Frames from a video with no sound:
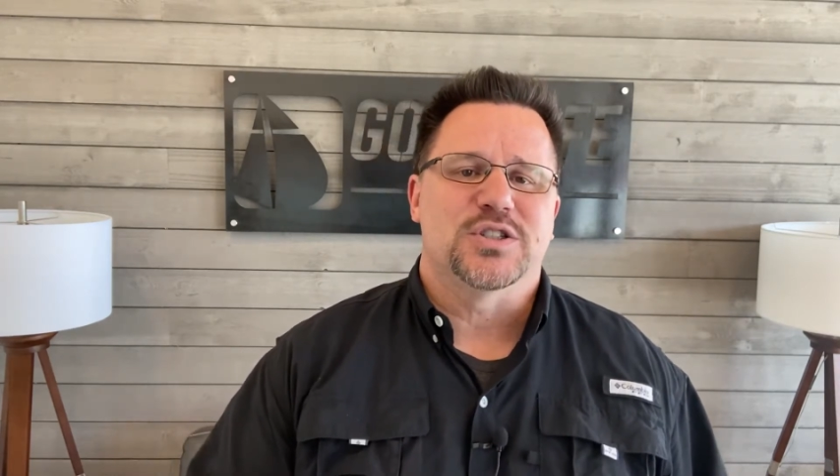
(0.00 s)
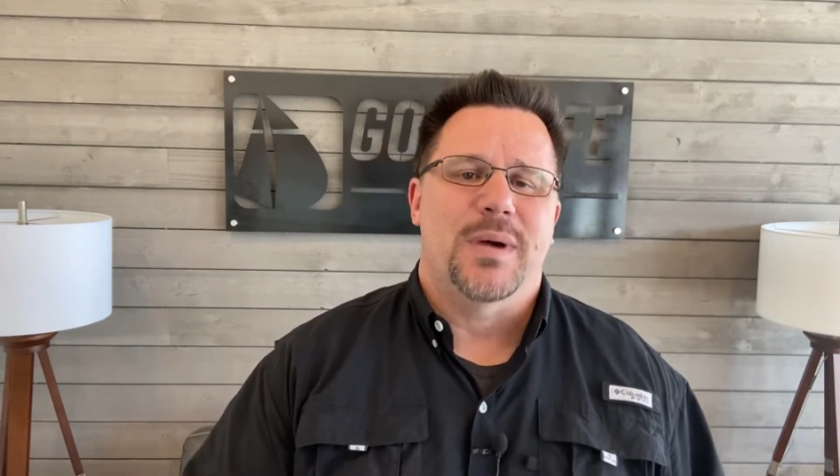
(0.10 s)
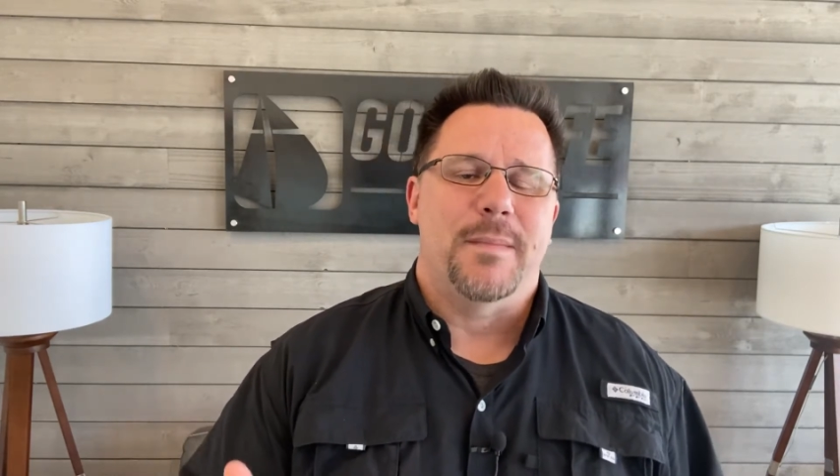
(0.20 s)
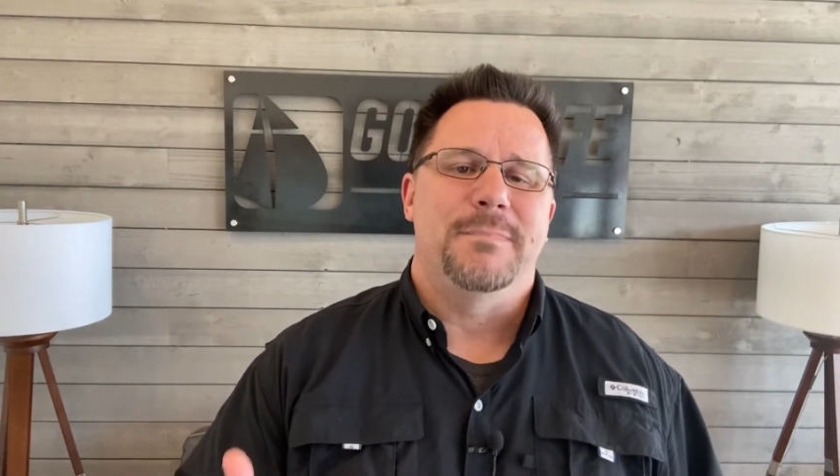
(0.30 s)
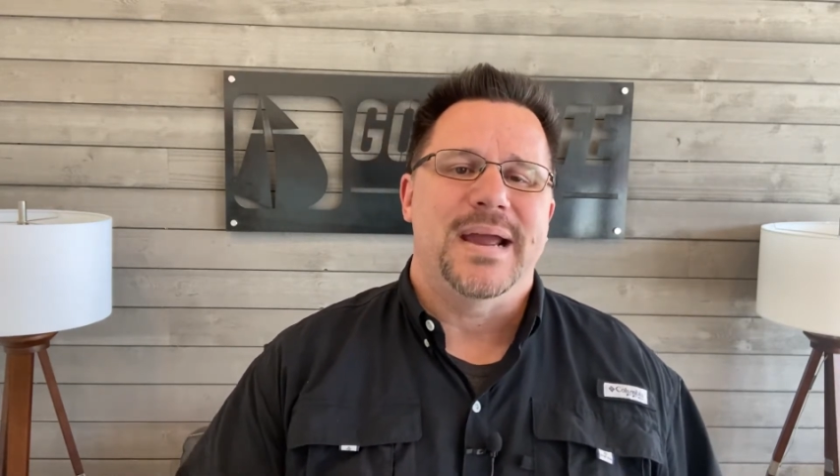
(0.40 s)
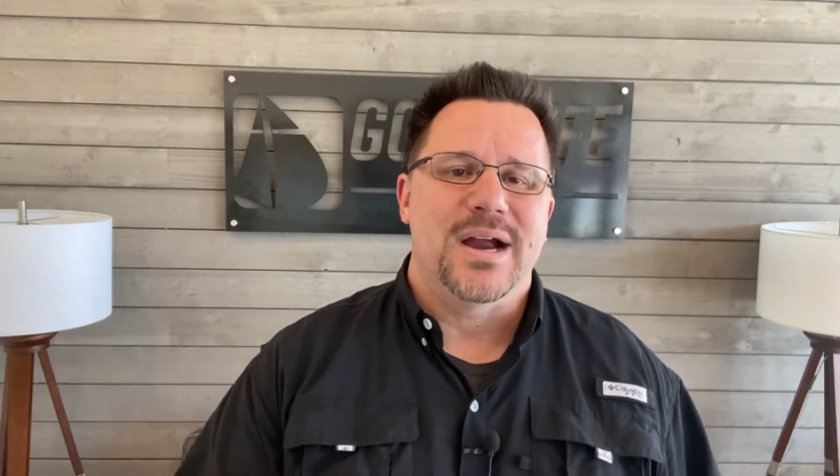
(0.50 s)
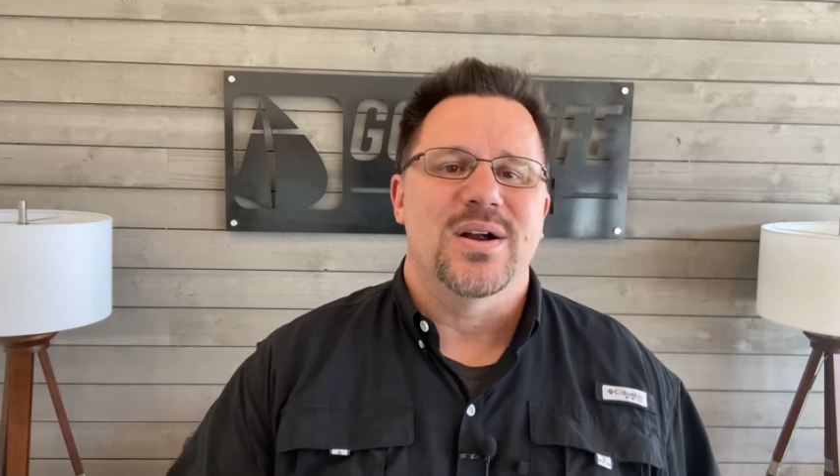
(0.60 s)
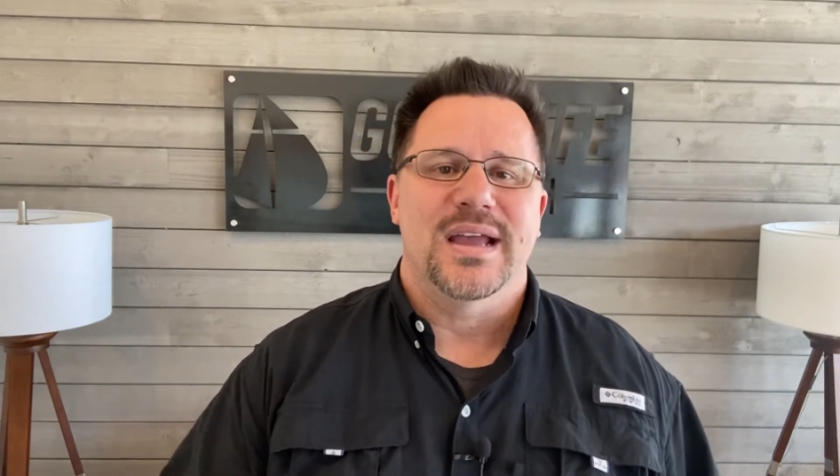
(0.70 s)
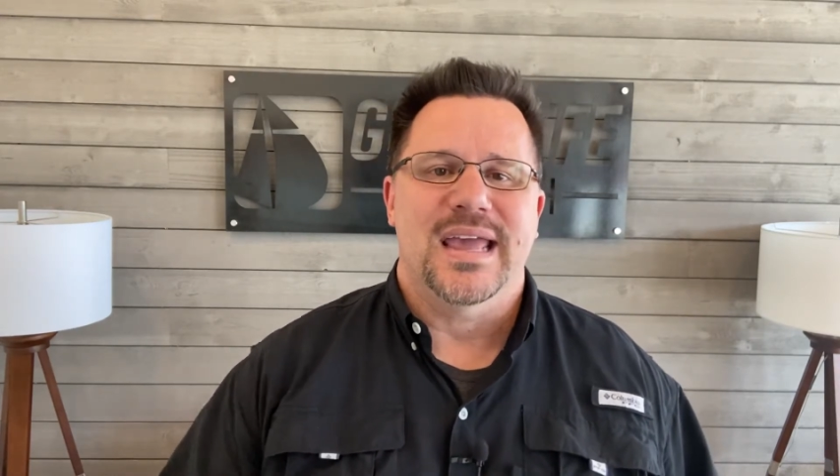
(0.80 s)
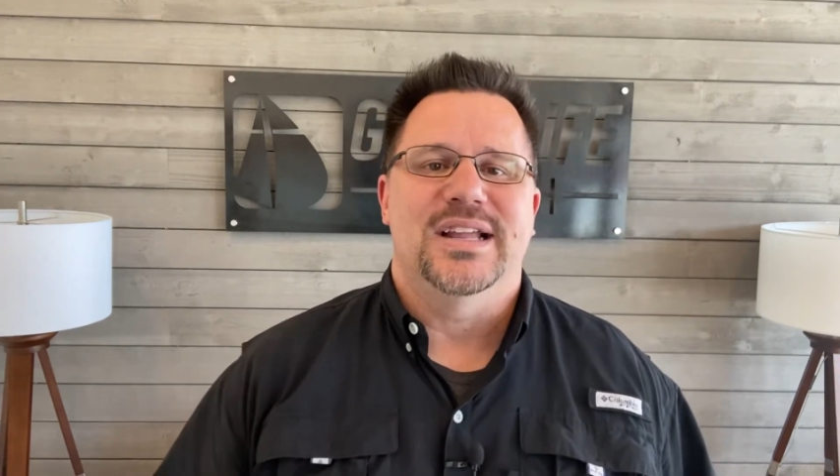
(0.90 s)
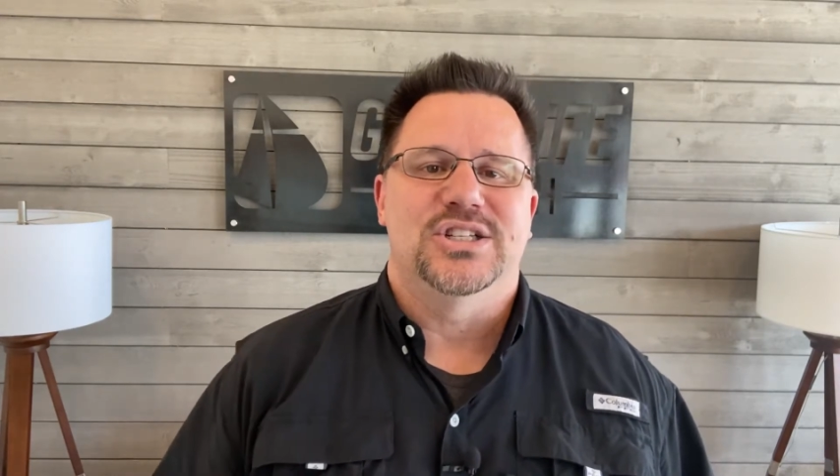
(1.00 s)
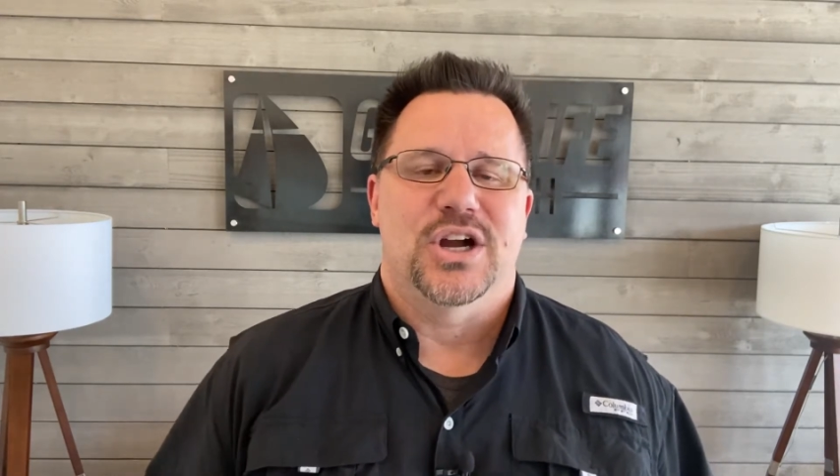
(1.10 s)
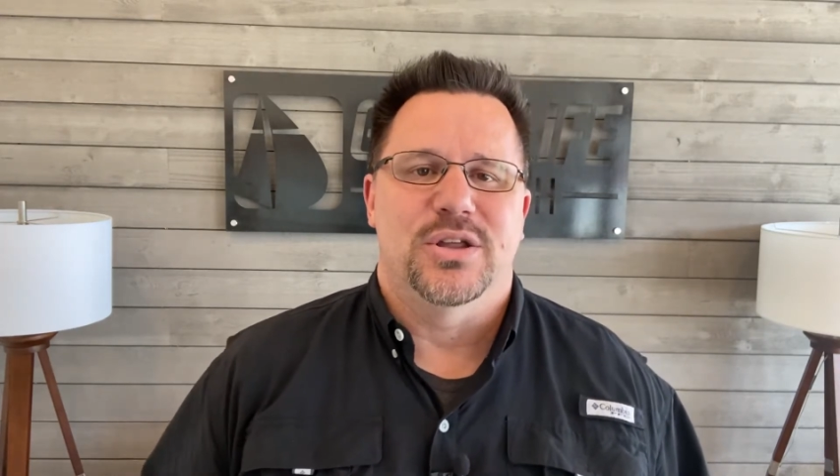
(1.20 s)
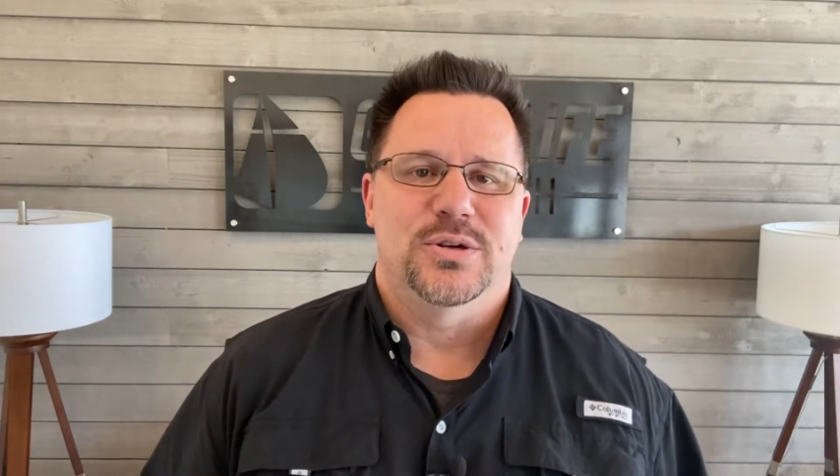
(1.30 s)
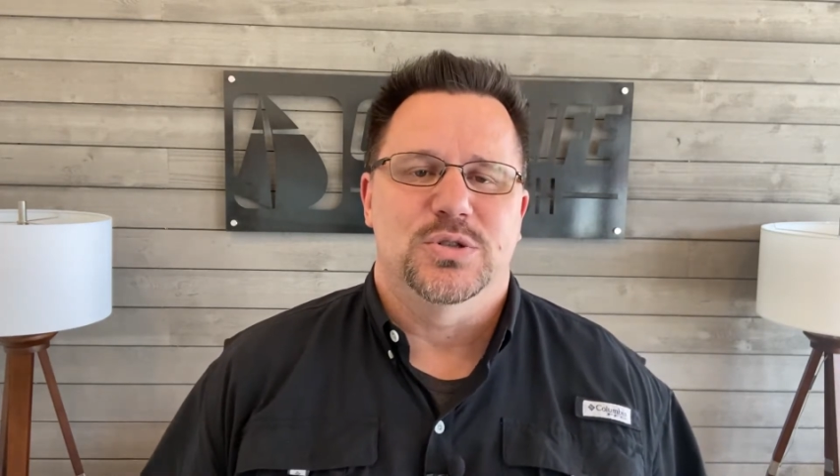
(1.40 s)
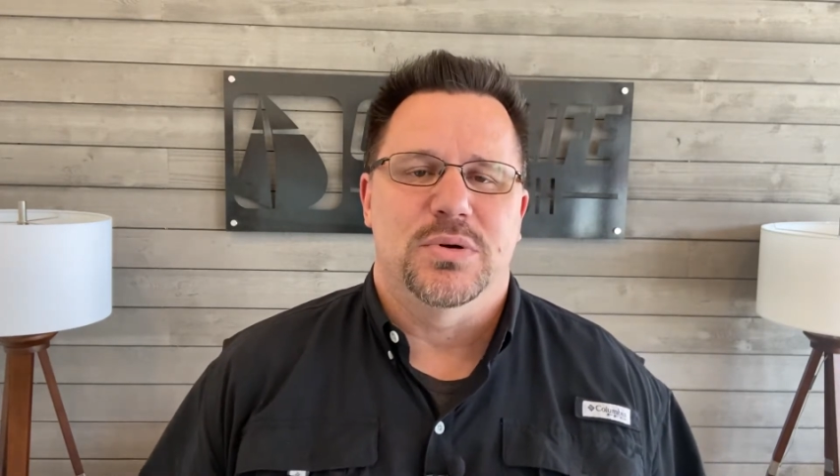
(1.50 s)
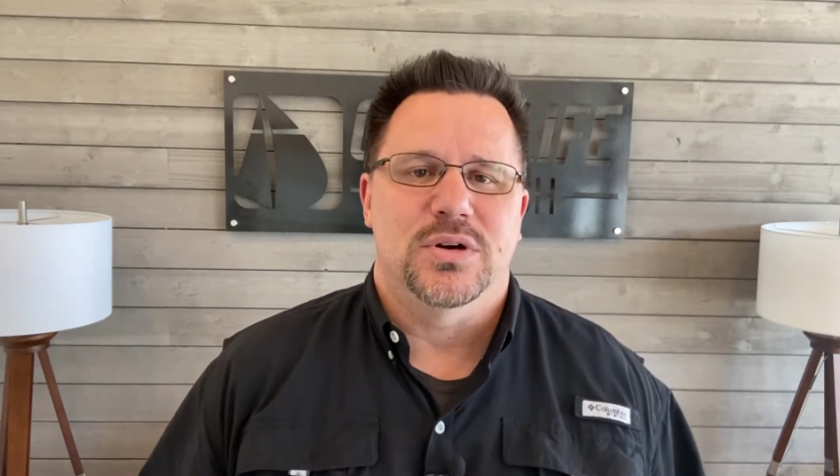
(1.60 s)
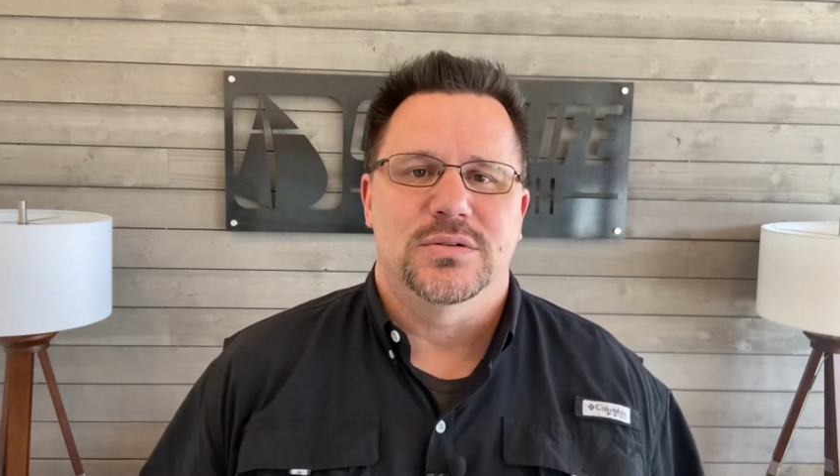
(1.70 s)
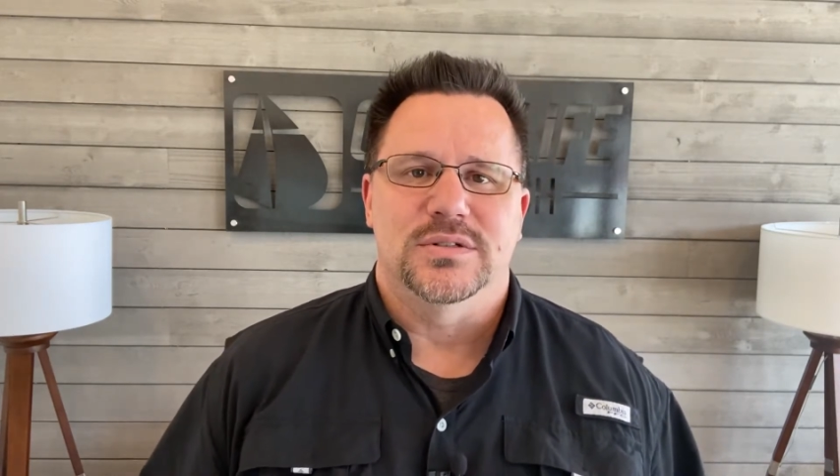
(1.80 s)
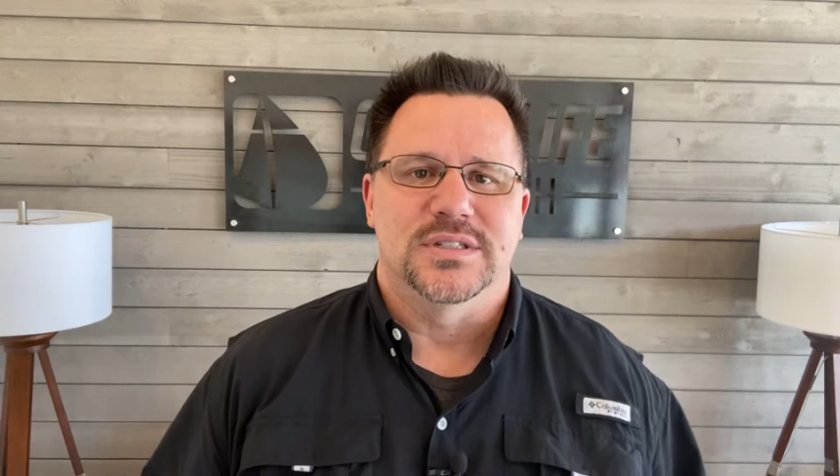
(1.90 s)
about bearing each other's
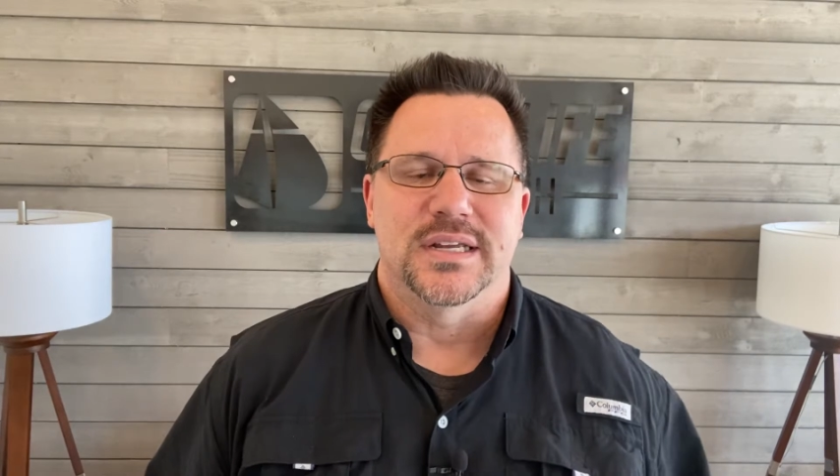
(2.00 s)
burdens.